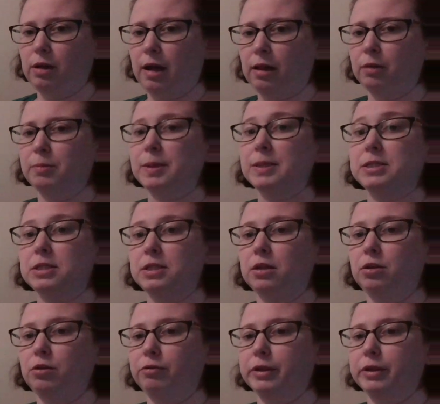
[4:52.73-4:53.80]
elements
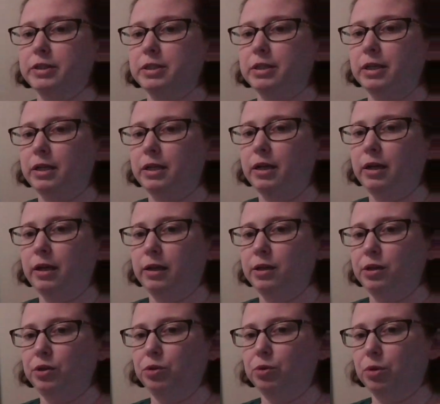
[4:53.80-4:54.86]
that you've listed
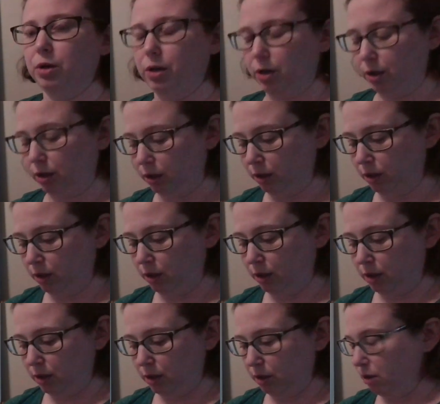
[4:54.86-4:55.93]
in your
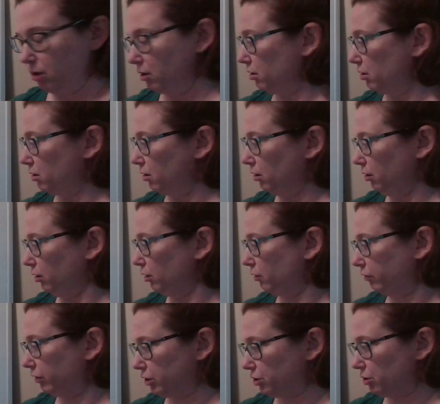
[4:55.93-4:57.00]

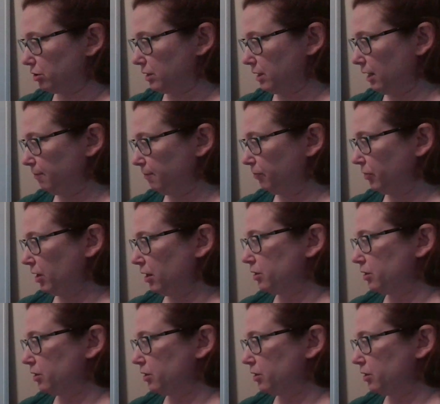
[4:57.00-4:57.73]
universal set.